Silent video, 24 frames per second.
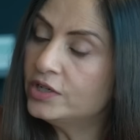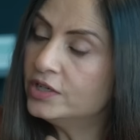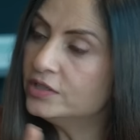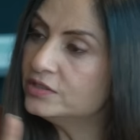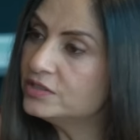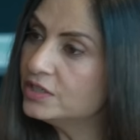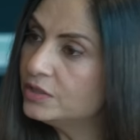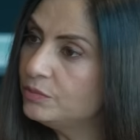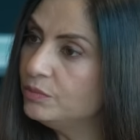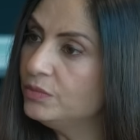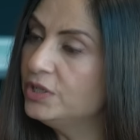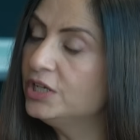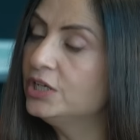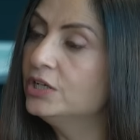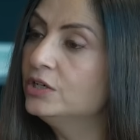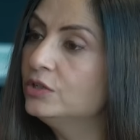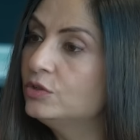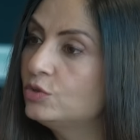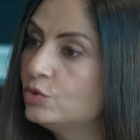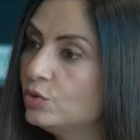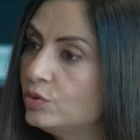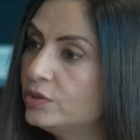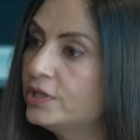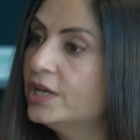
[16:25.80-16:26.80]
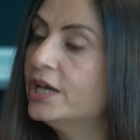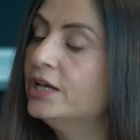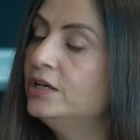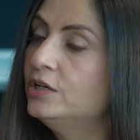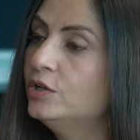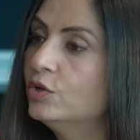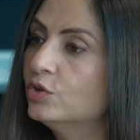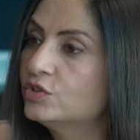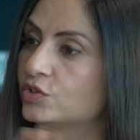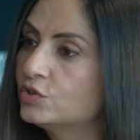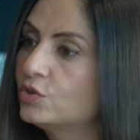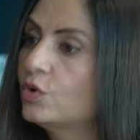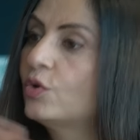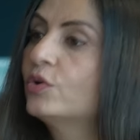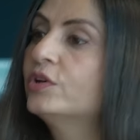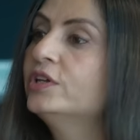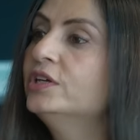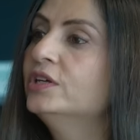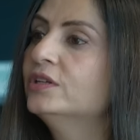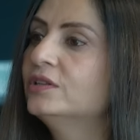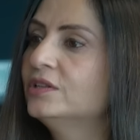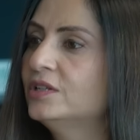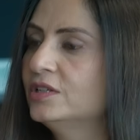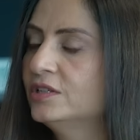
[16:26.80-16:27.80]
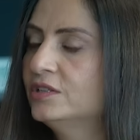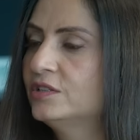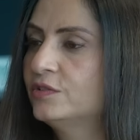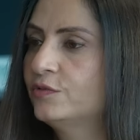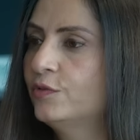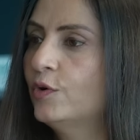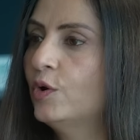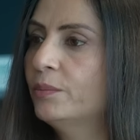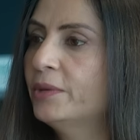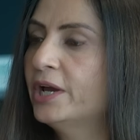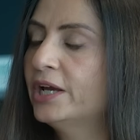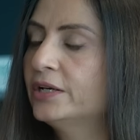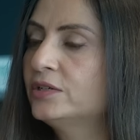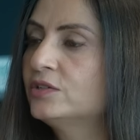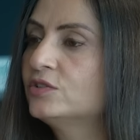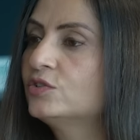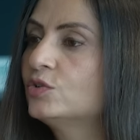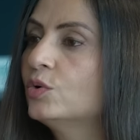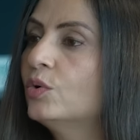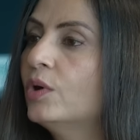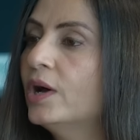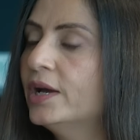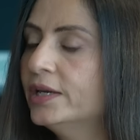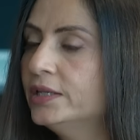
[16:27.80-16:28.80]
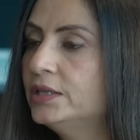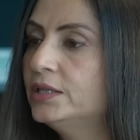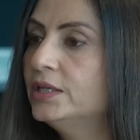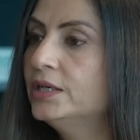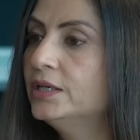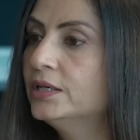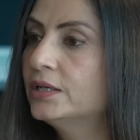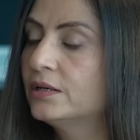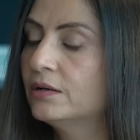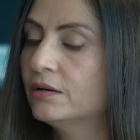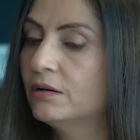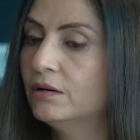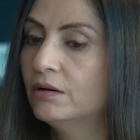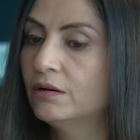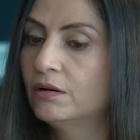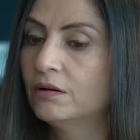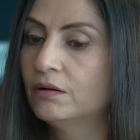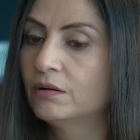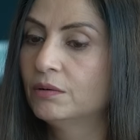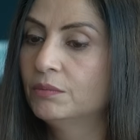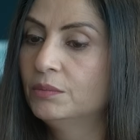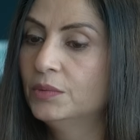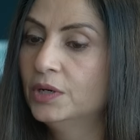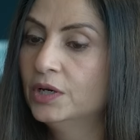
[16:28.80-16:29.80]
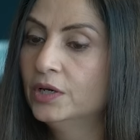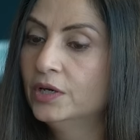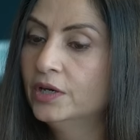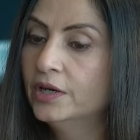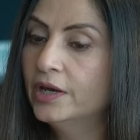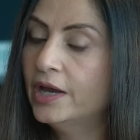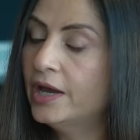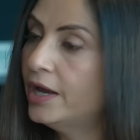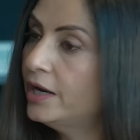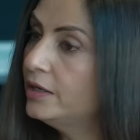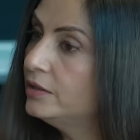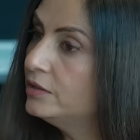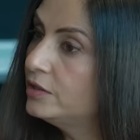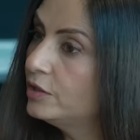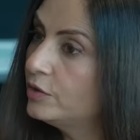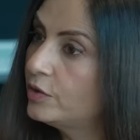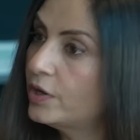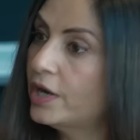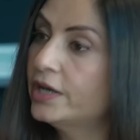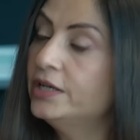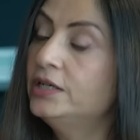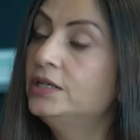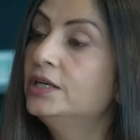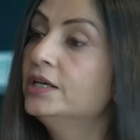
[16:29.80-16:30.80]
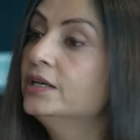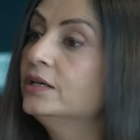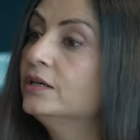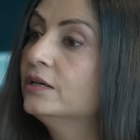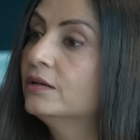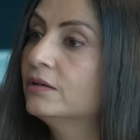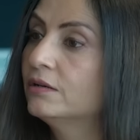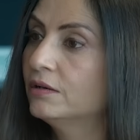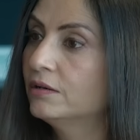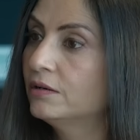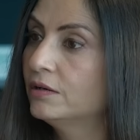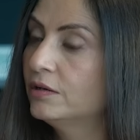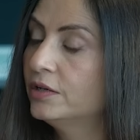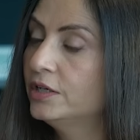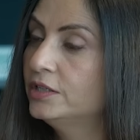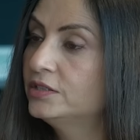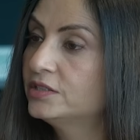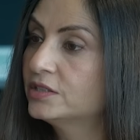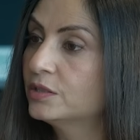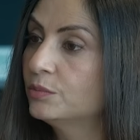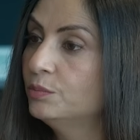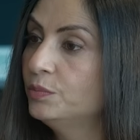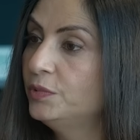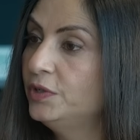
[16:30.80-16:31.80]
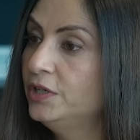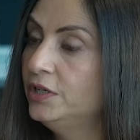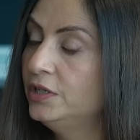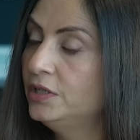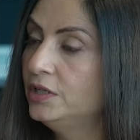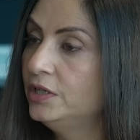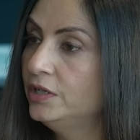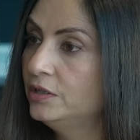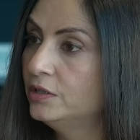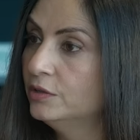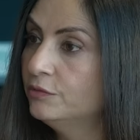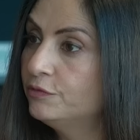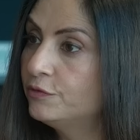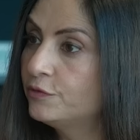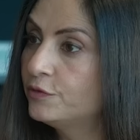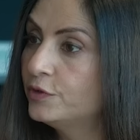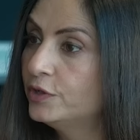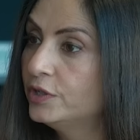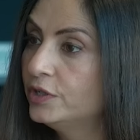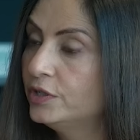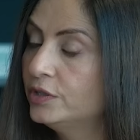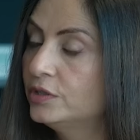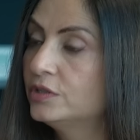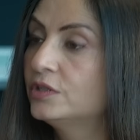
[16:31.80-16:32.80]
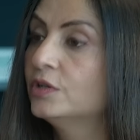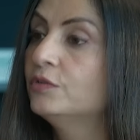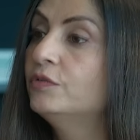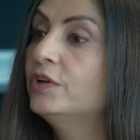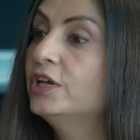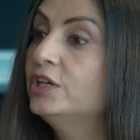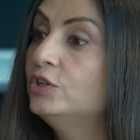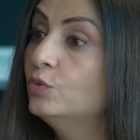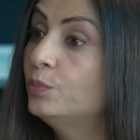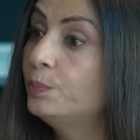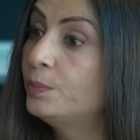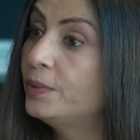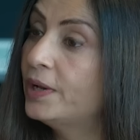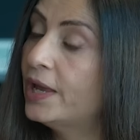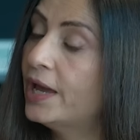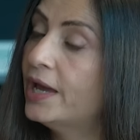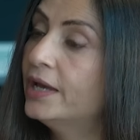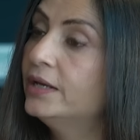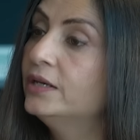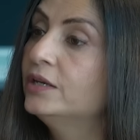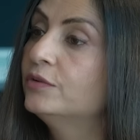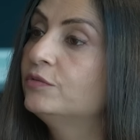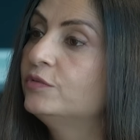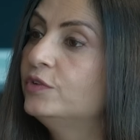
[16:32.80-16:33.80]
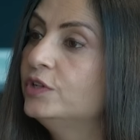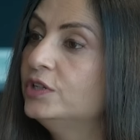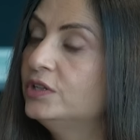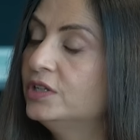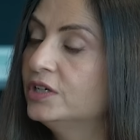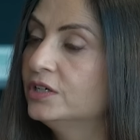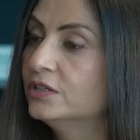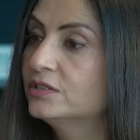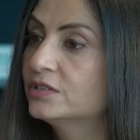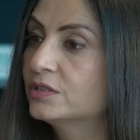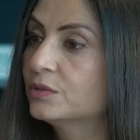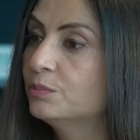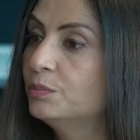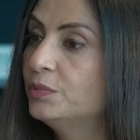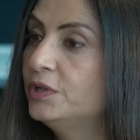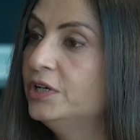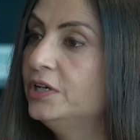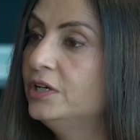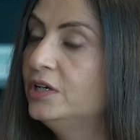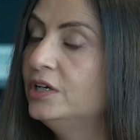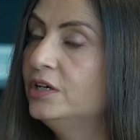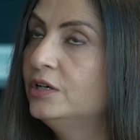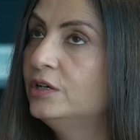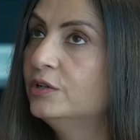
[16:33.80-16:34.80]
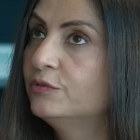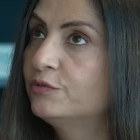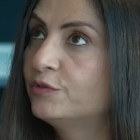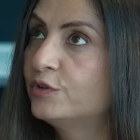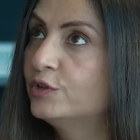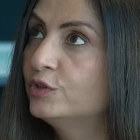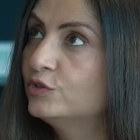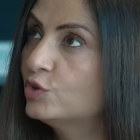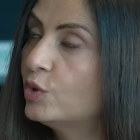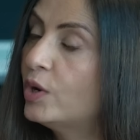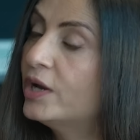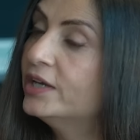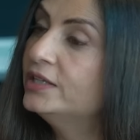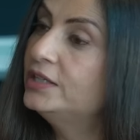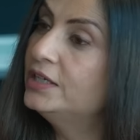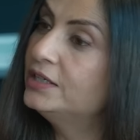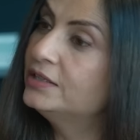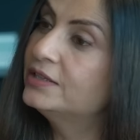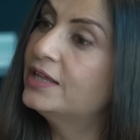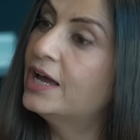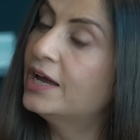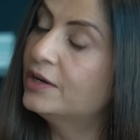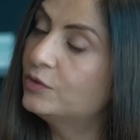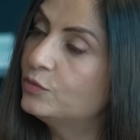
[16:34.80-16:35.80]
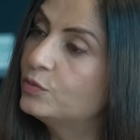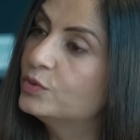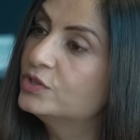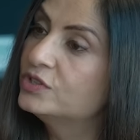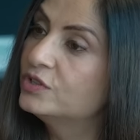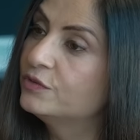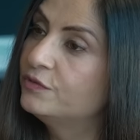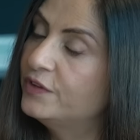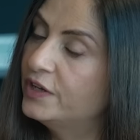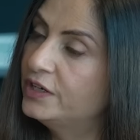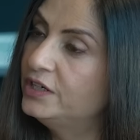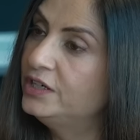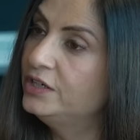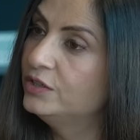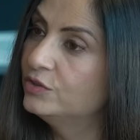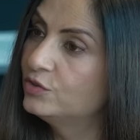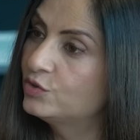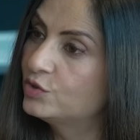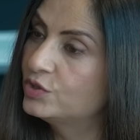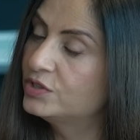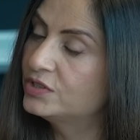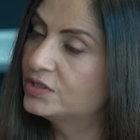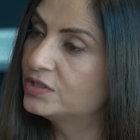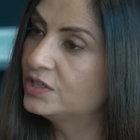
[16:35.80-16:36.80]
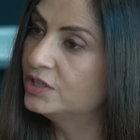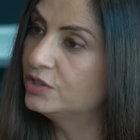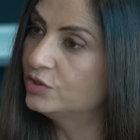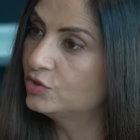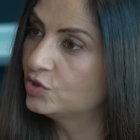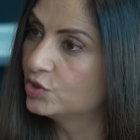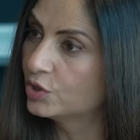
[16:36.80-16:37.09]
does it mean to tell your story in this format? So I think. Uh, and the writing uh, is completely different the way you plan everything is completely different so i think that was a very interesting